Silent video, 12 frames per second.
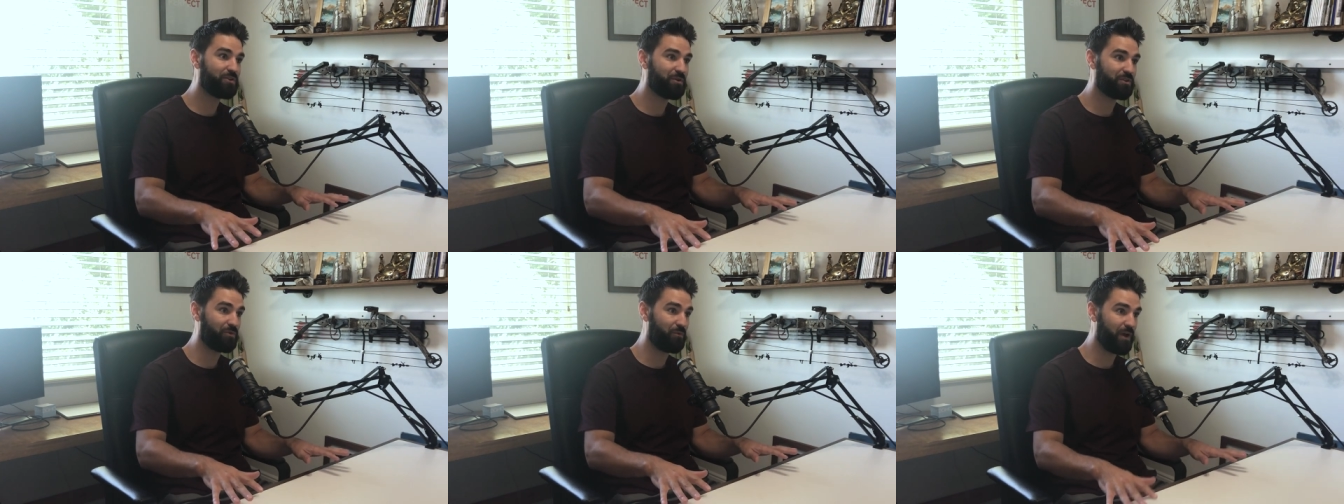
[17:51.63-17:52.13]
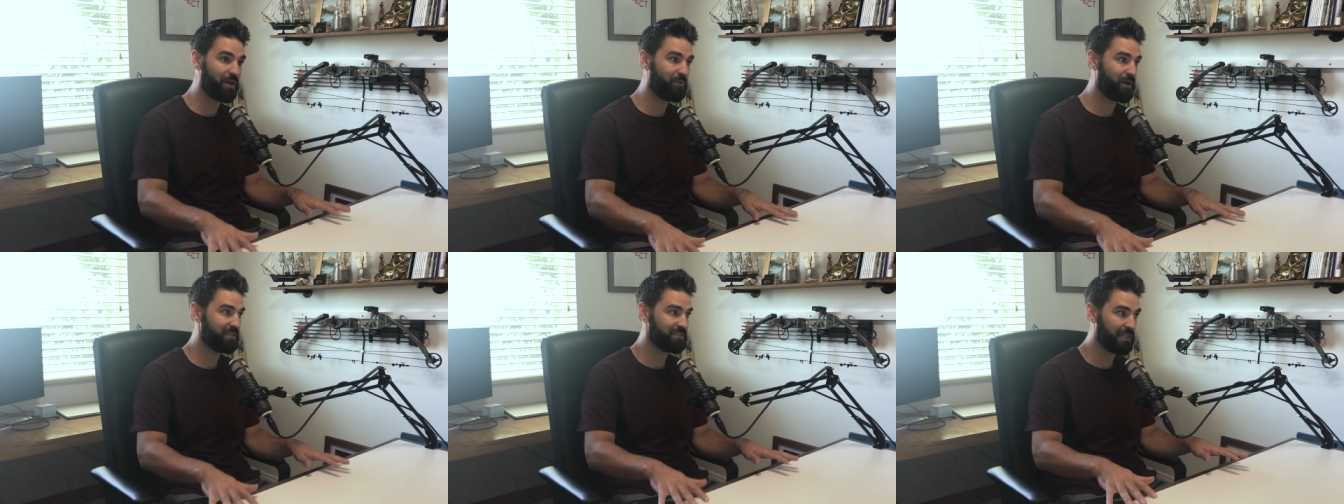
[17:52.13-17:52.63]
want to do it the right
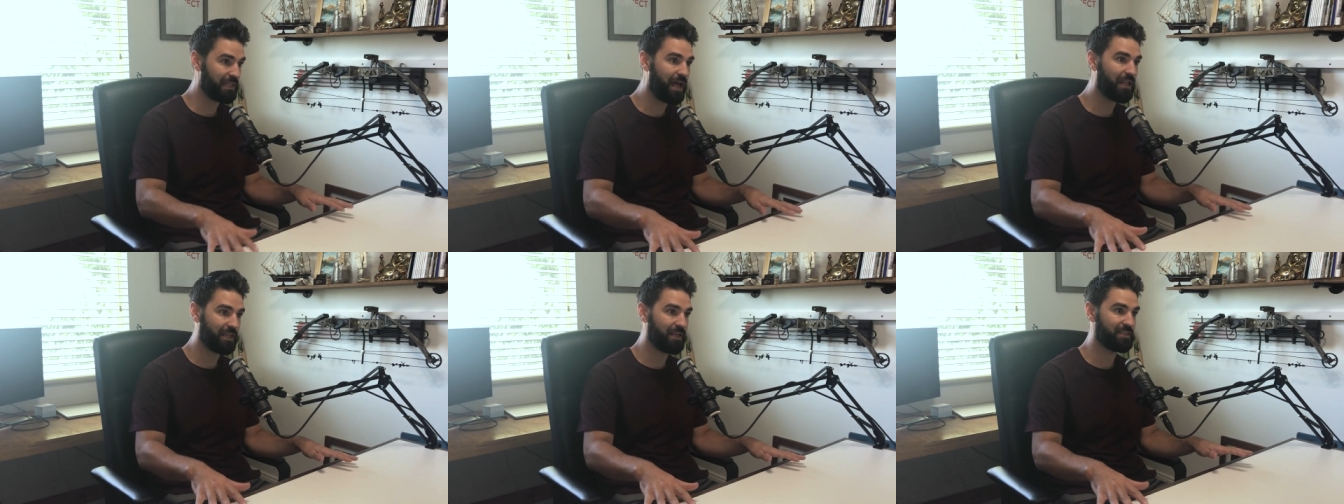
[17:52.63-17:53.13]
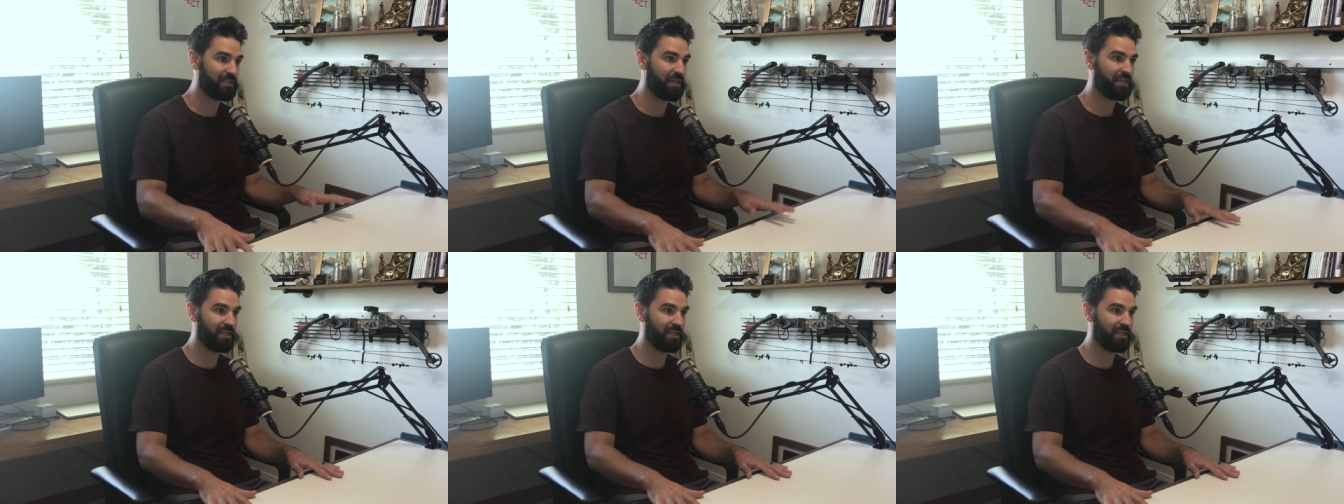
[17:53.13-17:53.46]
way it's a lot like dating